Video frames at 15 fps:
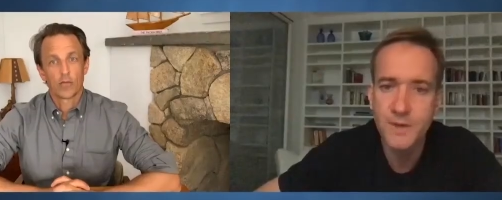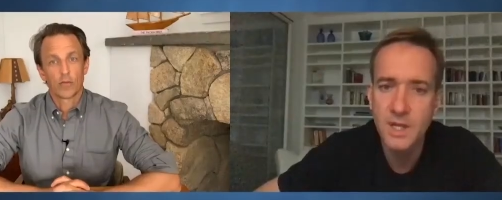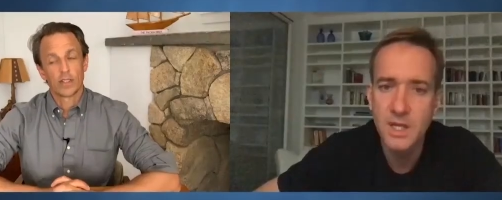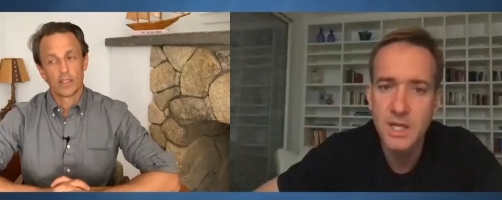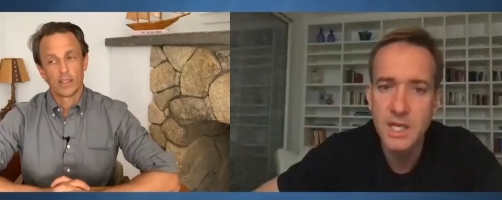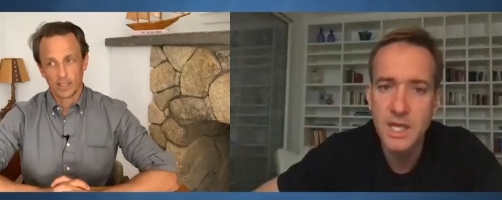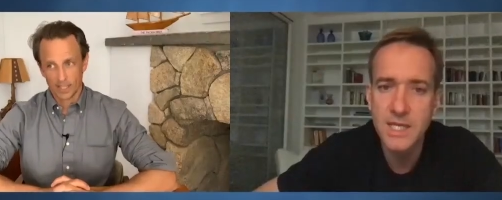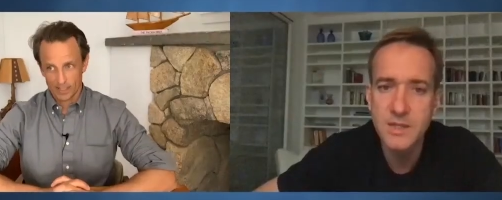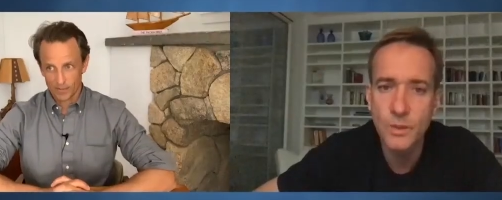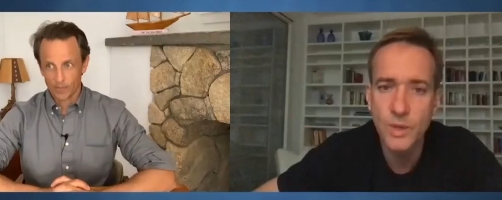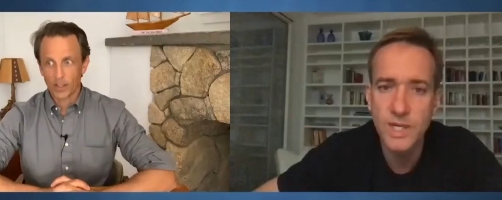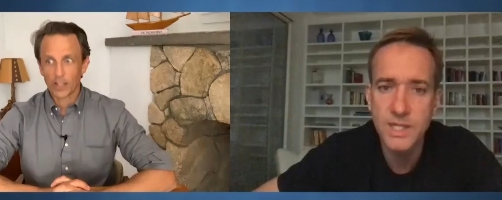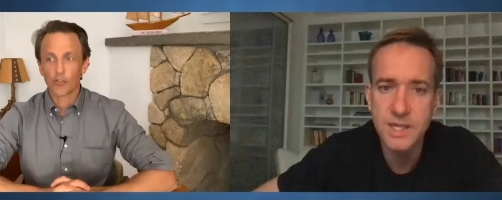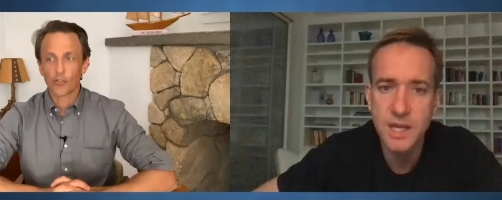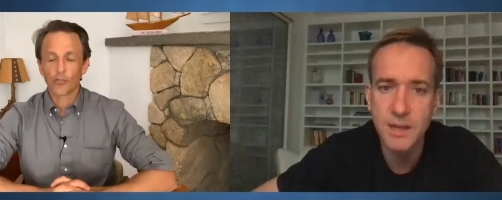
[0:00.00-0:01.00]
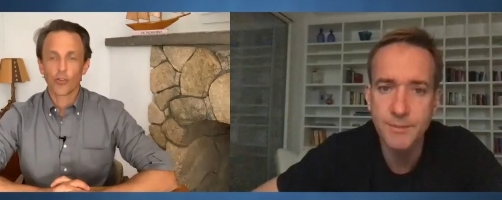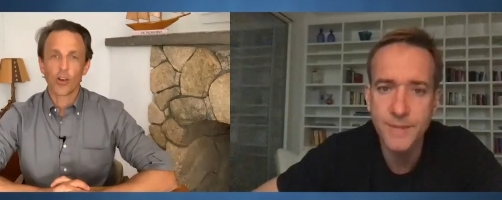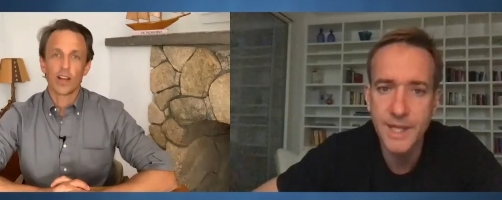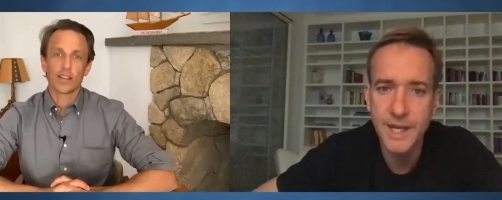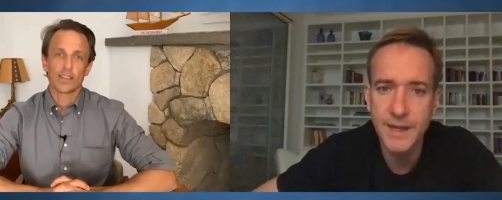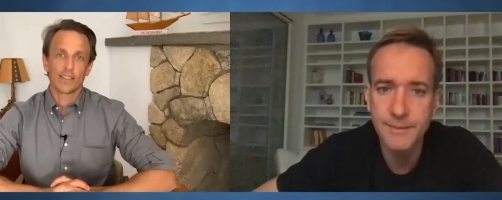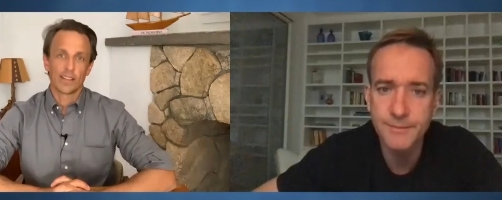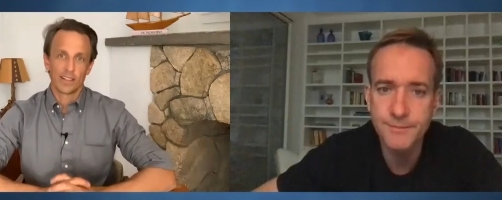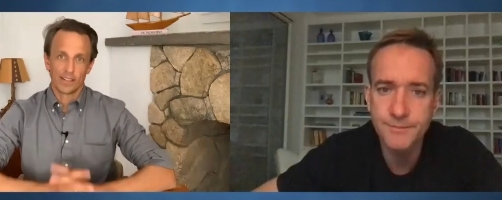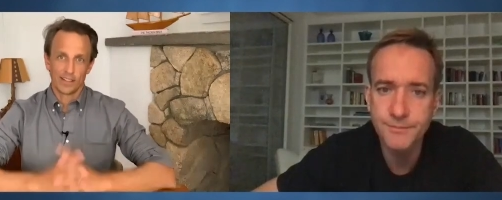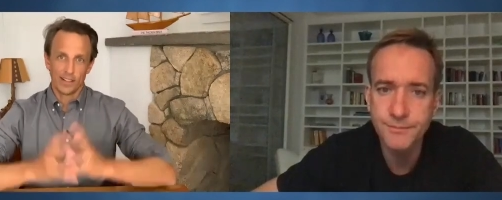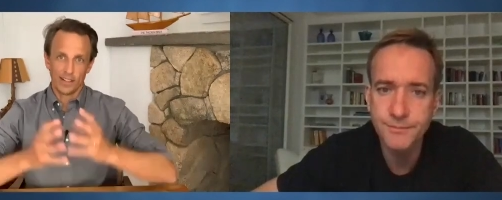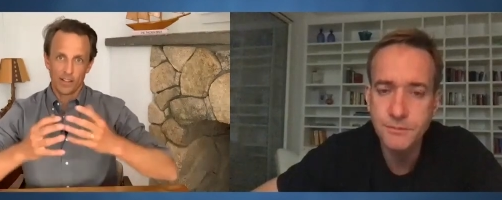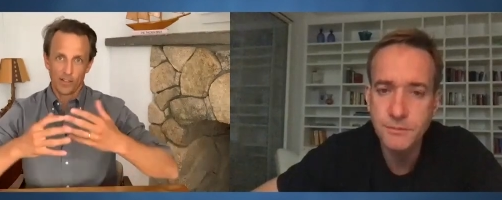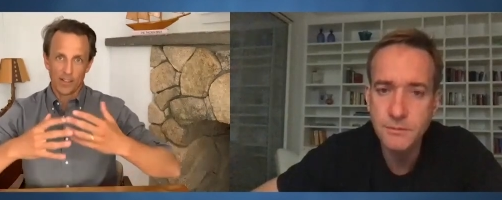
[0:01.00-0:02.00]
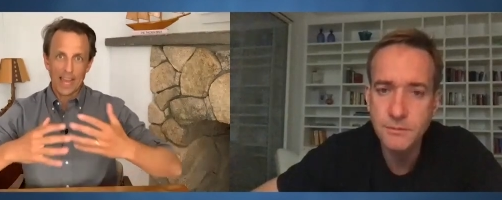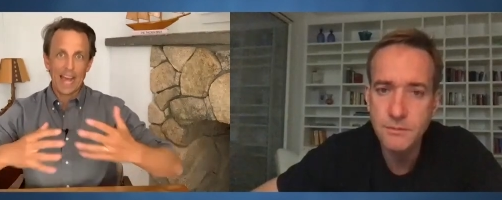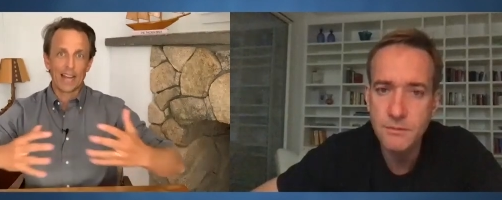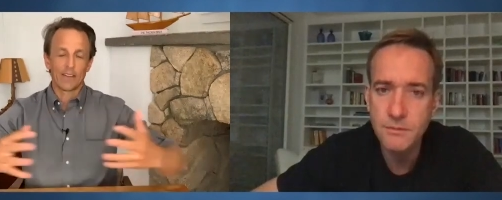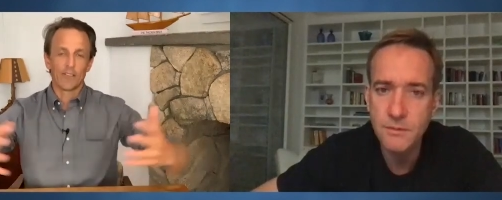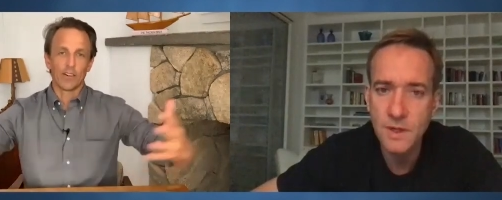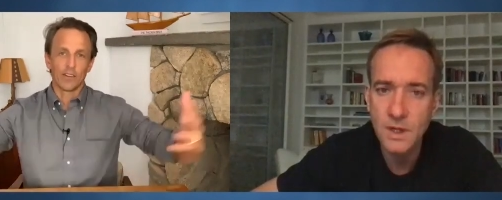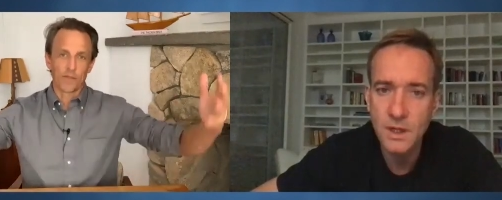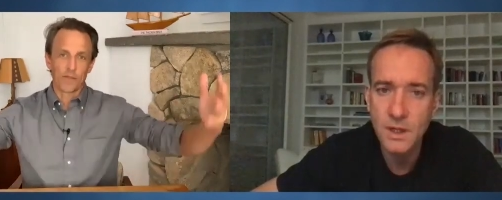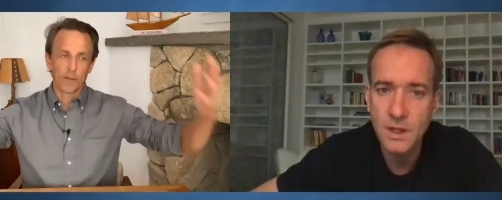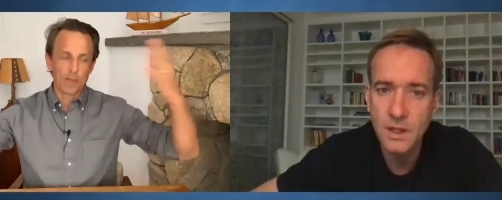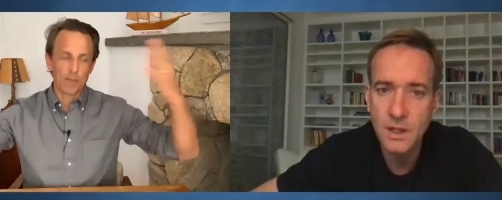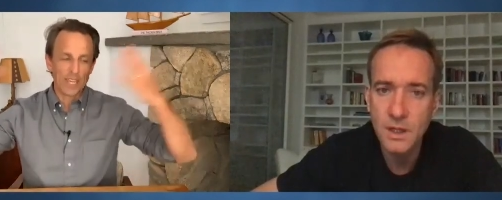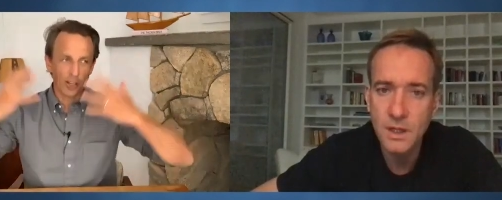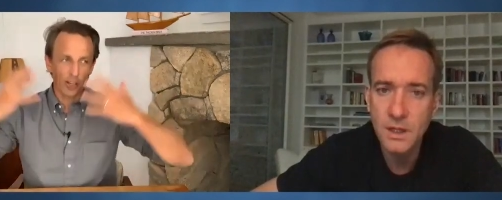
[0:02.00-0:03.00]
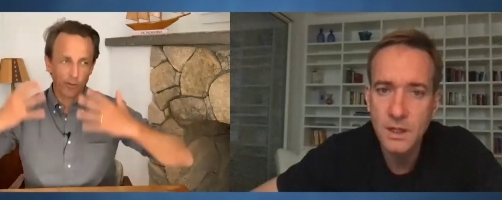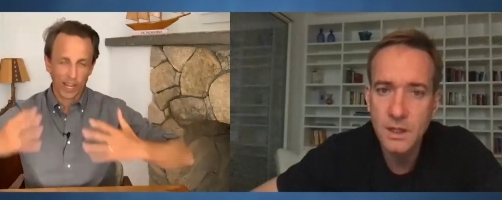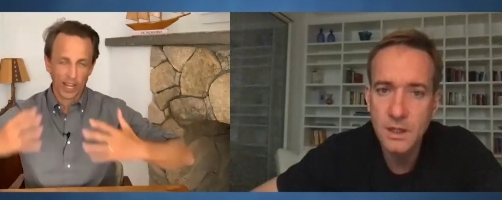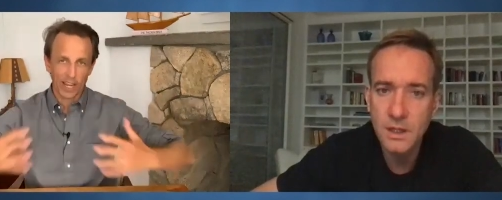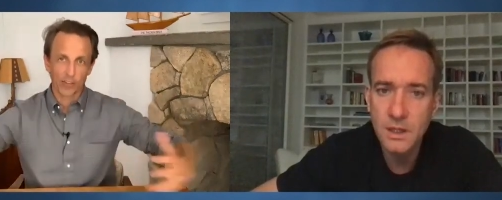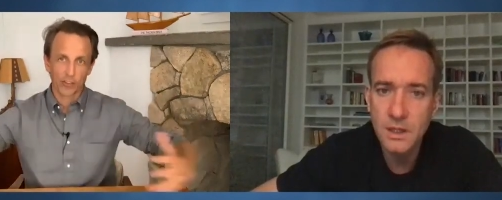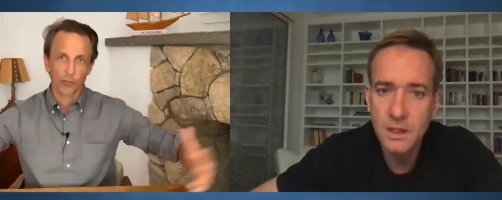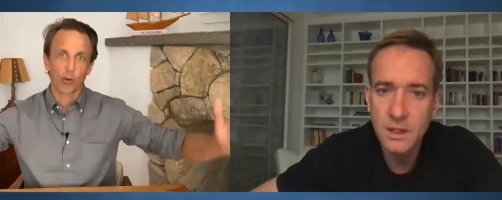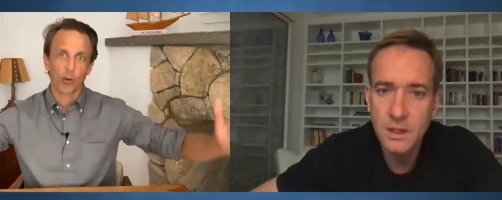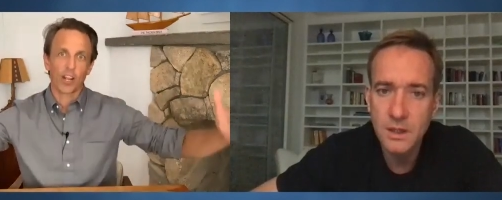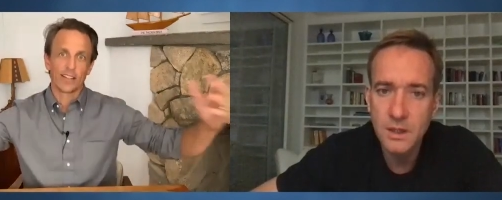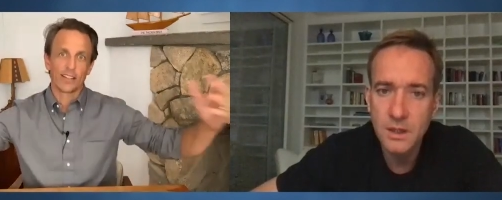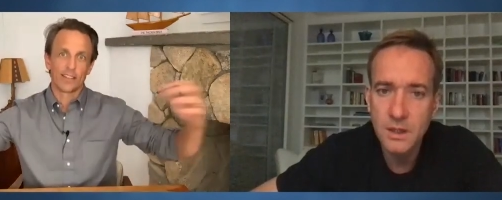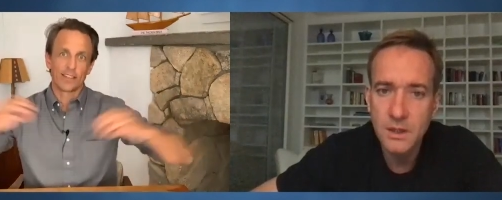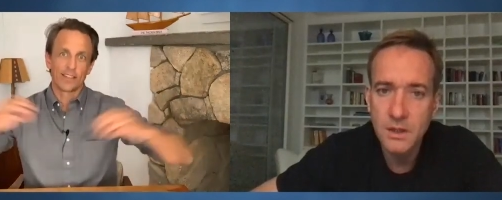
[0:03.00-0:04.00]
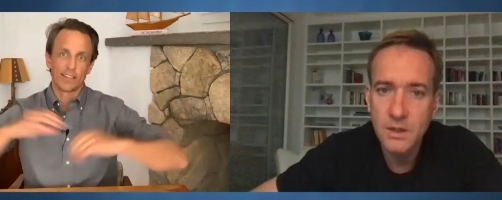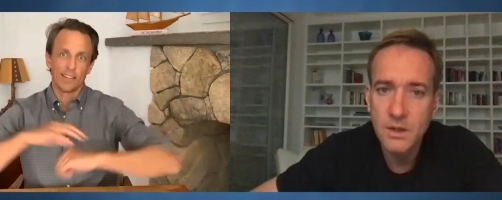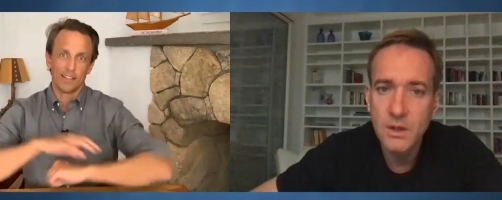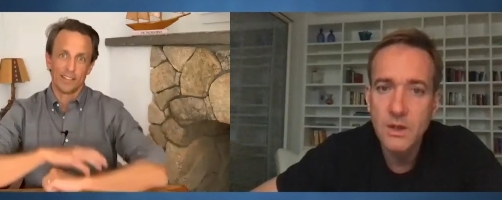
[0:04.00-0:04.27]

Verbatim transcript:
Speaker 1: Yes, fingers crossed that that being okay spreads.